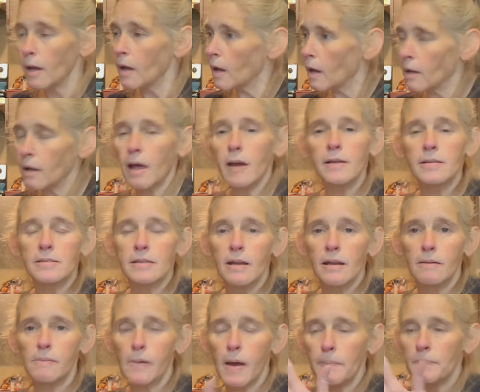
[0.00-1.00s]
And like I
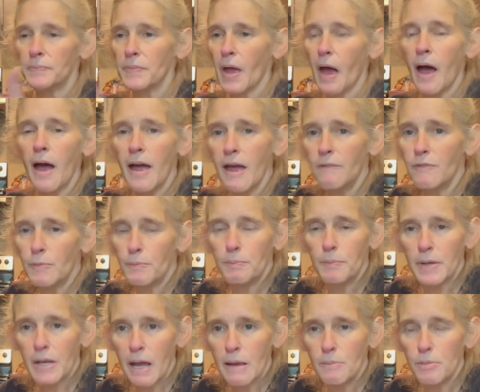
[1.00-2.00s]
said, I haven't
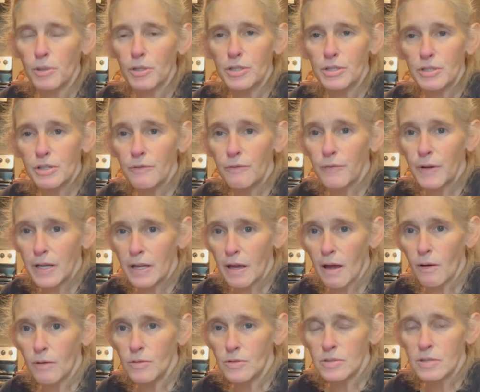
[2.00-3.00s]
been able to do
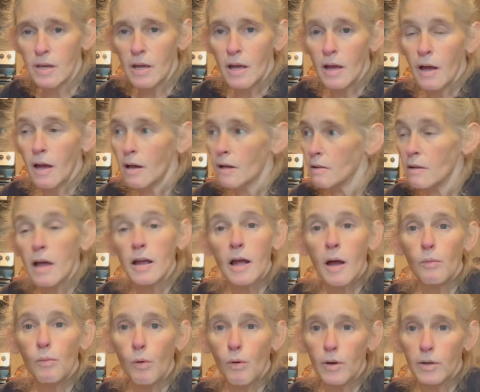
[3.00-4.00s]
videos like I
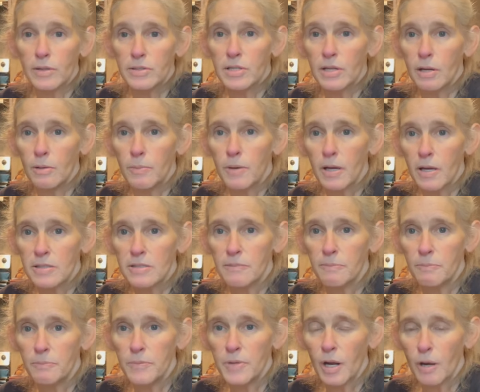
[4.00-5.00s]
wanted to because of,
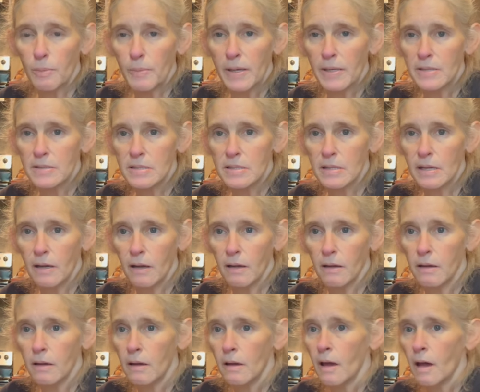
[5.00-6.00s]
you know, being sick.
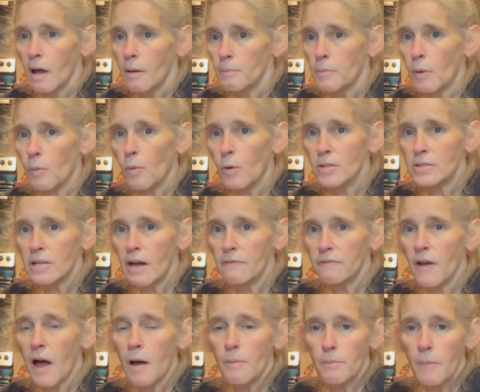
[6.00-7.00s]
But once I've
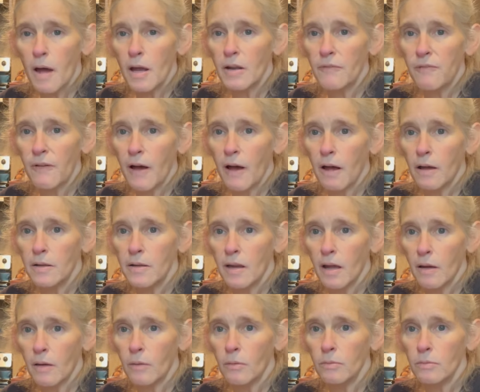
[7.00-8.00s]
got monetized
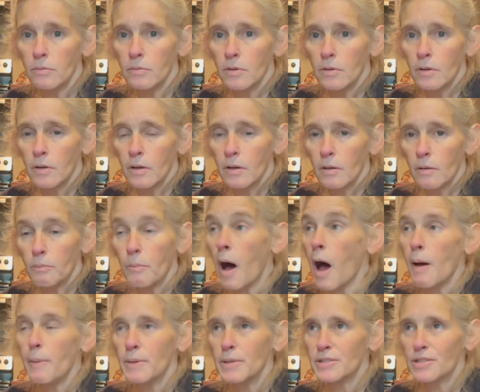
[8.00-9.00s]
now, my,
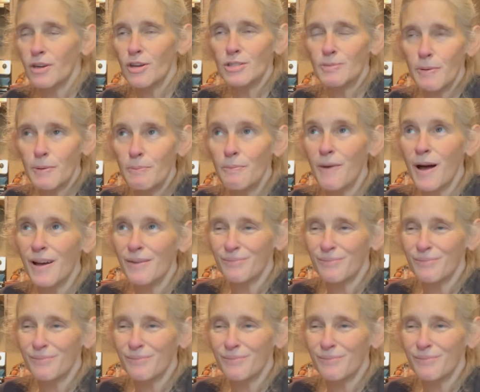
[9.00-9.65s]
I mean, excuse me,